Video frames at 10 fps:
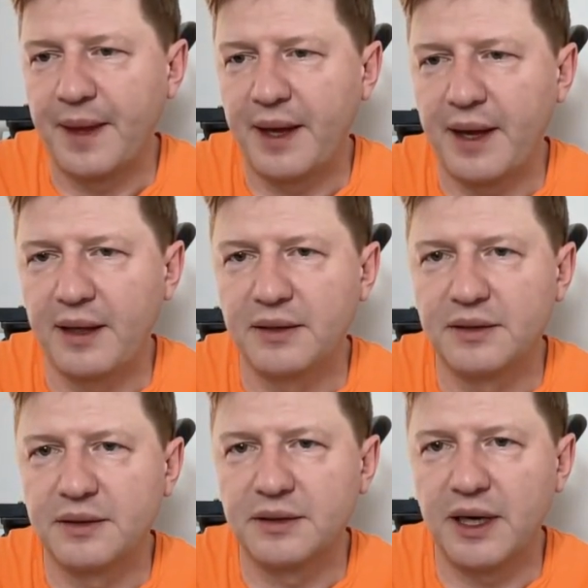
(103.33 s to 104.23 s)

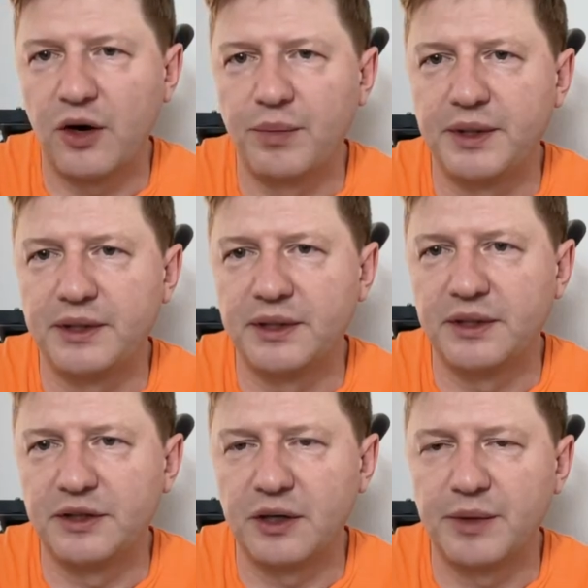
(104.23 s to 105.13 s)
and I open it in
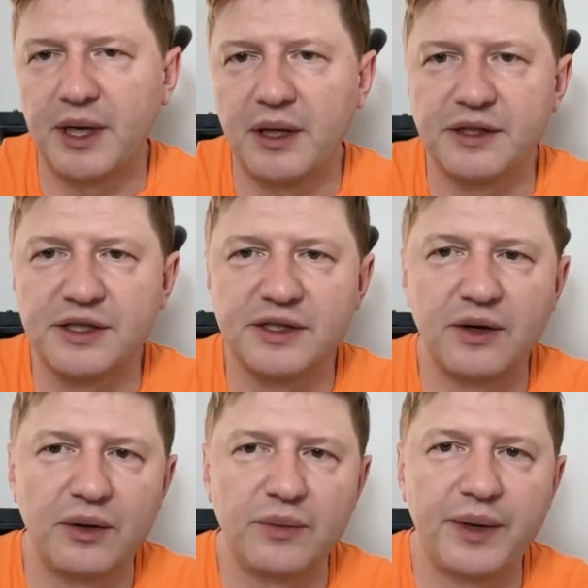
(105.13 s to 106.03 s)
the terminal. This is
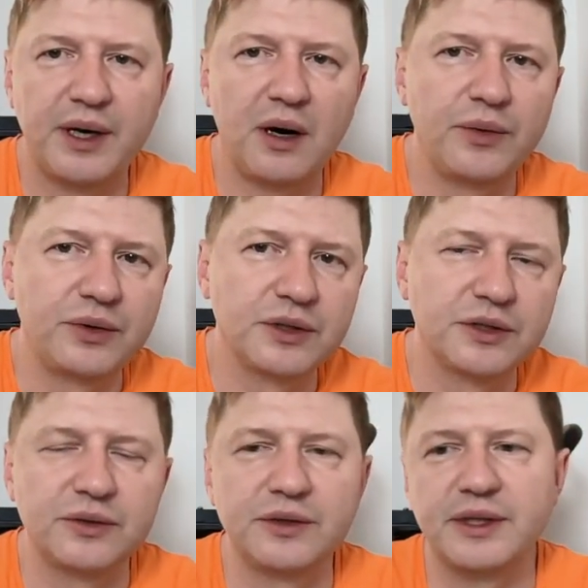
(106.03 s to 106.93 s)
the only way how you can
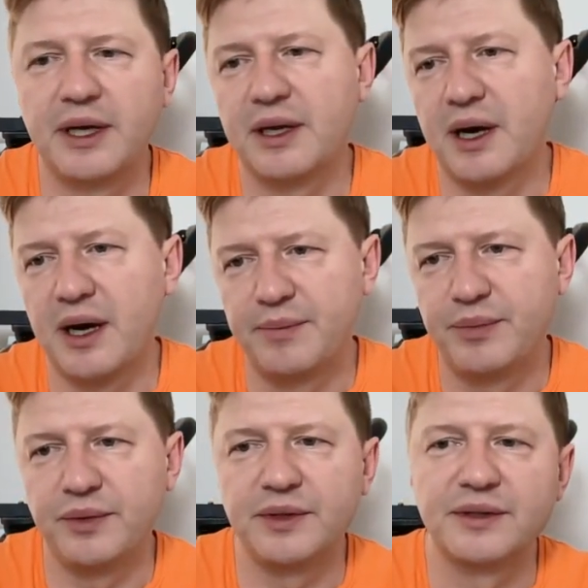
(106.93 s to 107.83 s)
do it and I
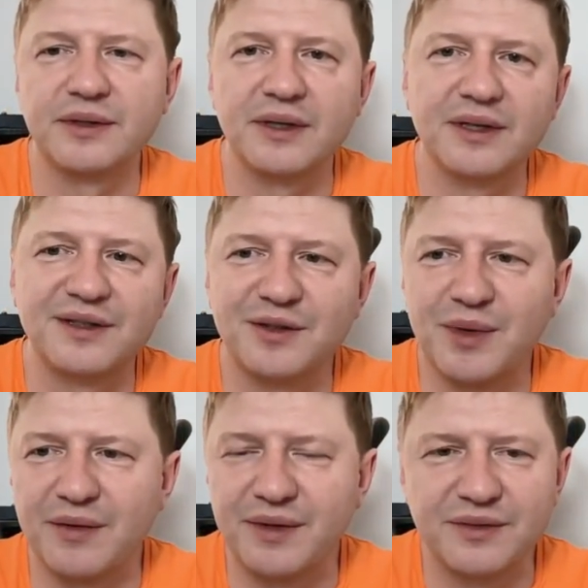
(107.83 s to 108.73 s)
put it uh, the
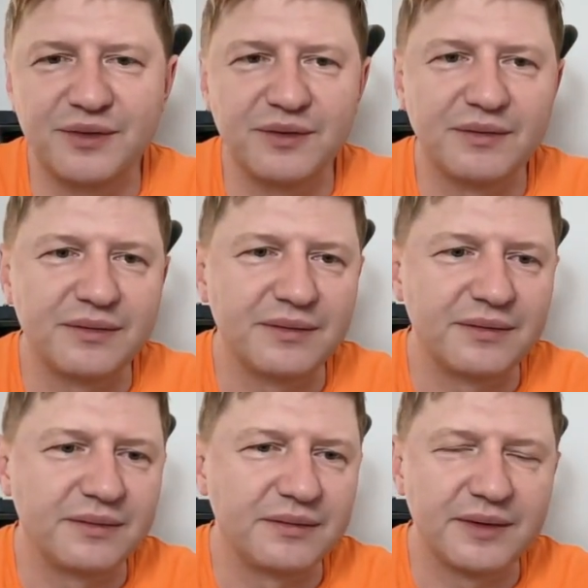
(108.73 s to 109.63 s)
terminal window to the
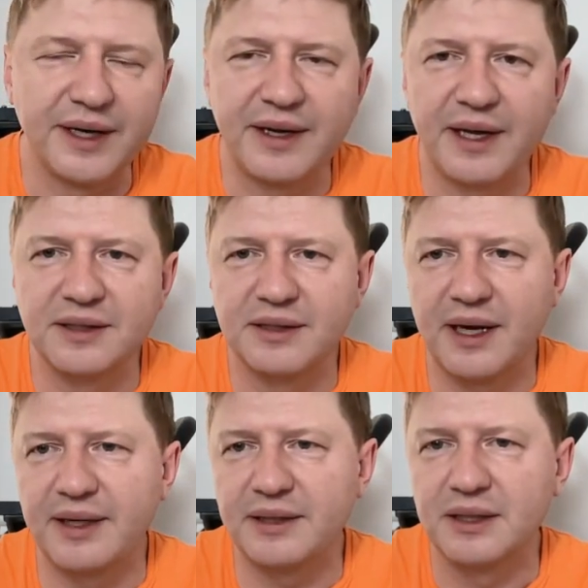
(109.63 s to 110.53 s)
right hand
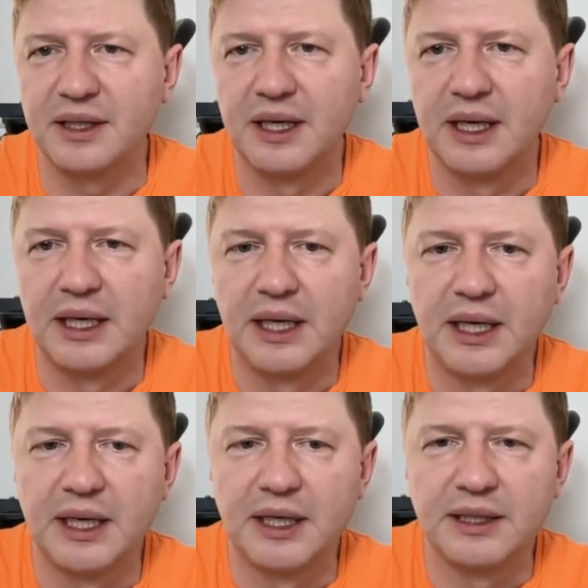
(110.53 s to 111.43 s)
side
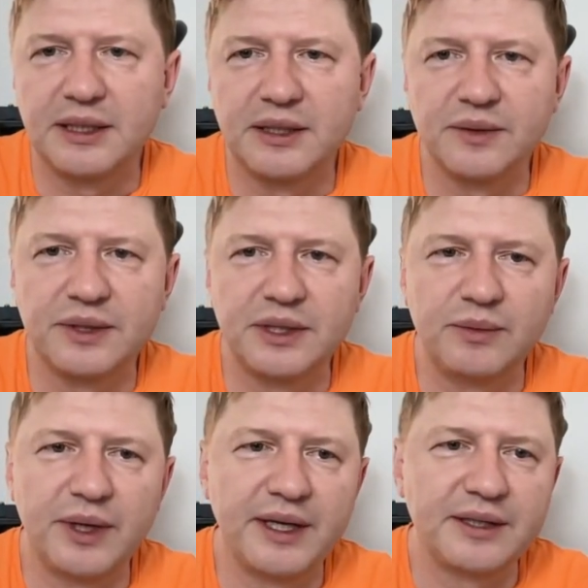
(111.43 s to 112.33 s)
to
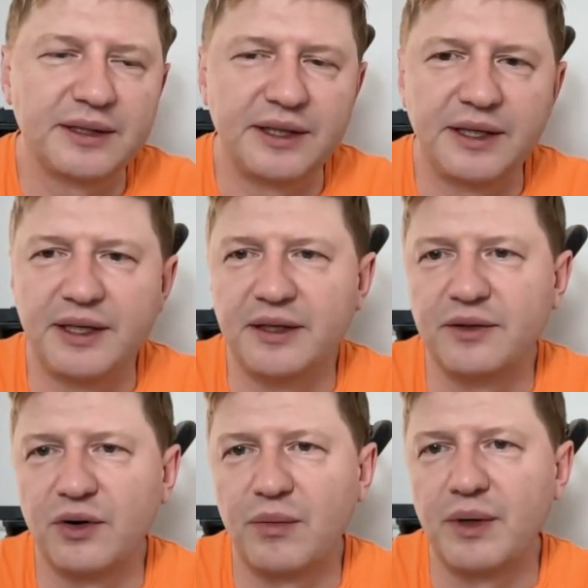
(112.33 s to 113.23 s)
simulate the
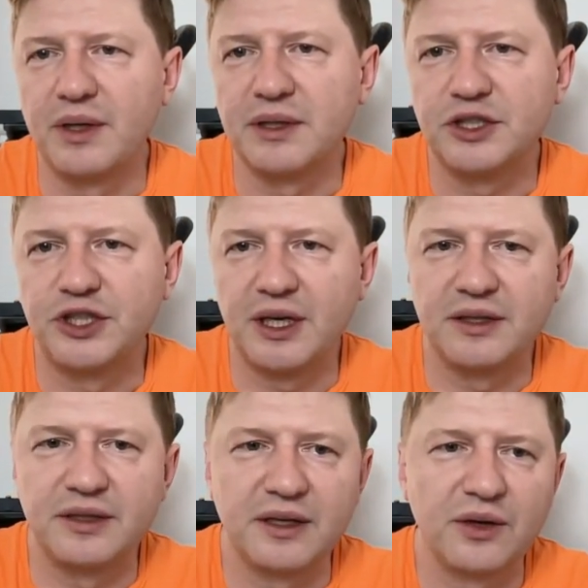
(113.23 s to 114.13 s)
normal
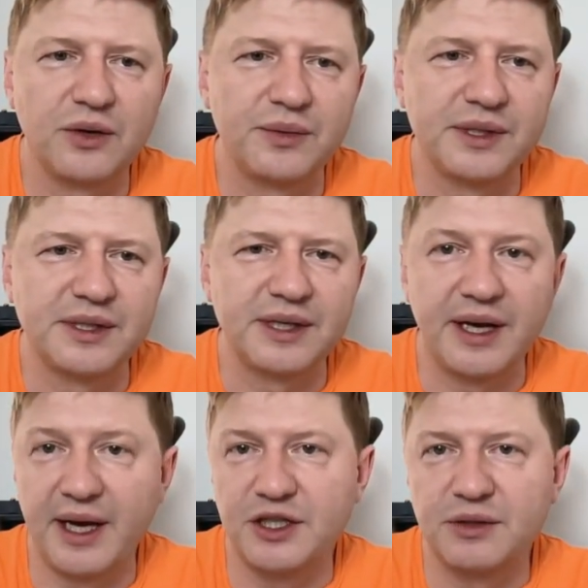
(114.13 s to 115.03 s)
chat dialog with CI
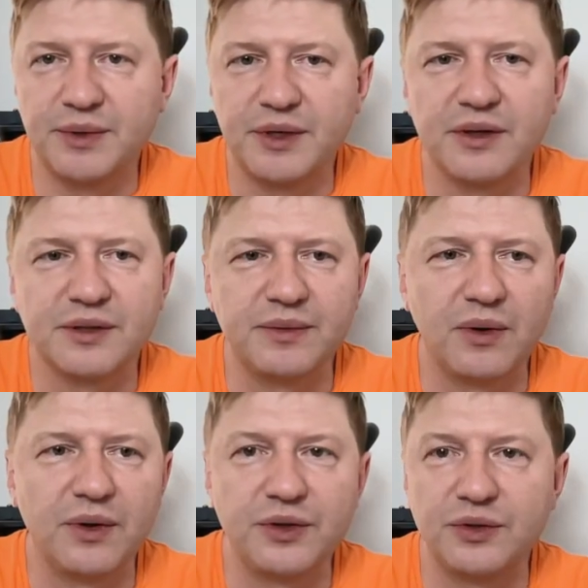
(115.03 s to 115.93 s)
agent because we're
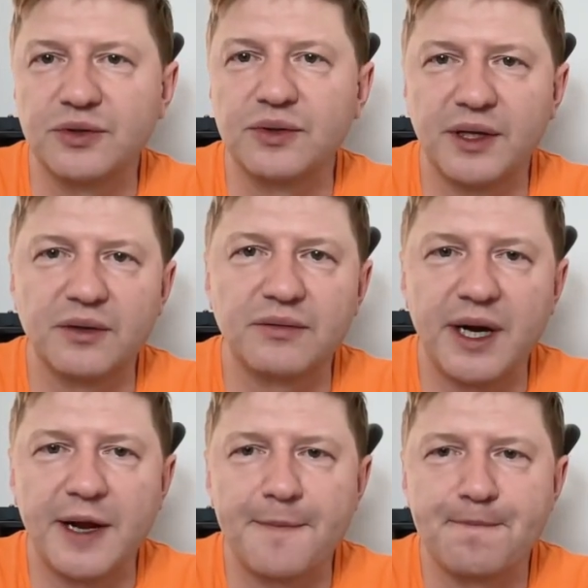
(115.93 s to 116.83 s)
all used to that
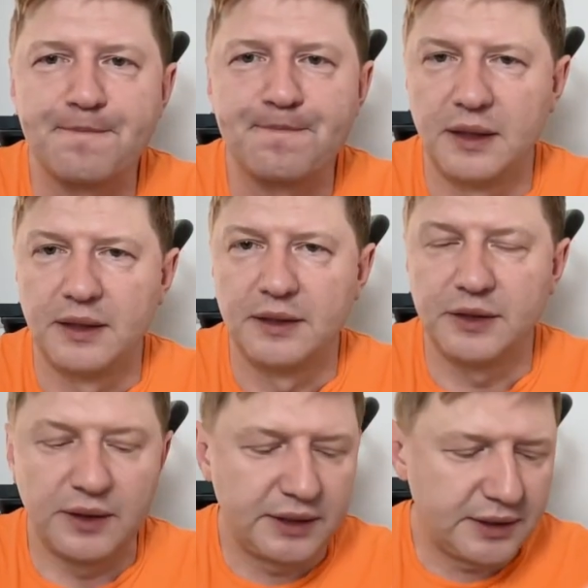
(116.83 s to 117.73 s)
already.
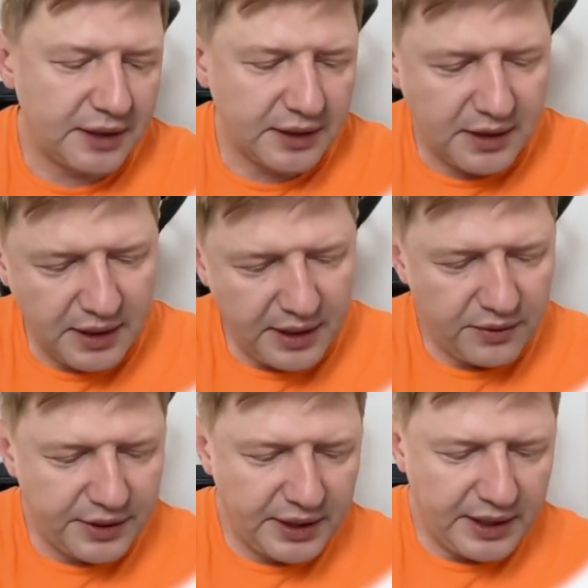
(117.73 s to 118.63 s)
So let's start
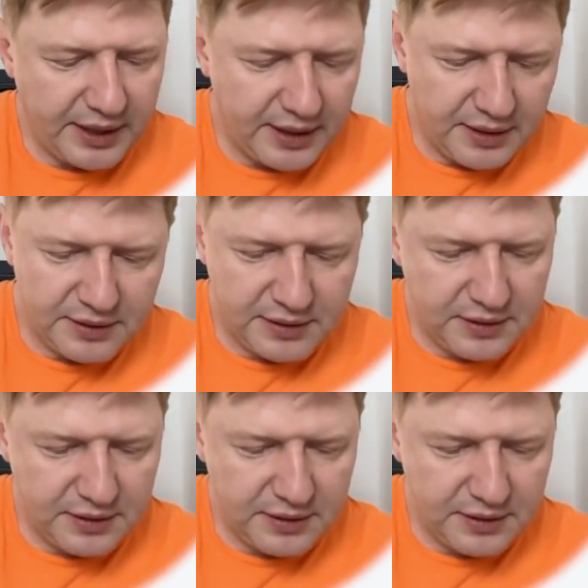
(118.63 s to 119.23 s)
cloudy and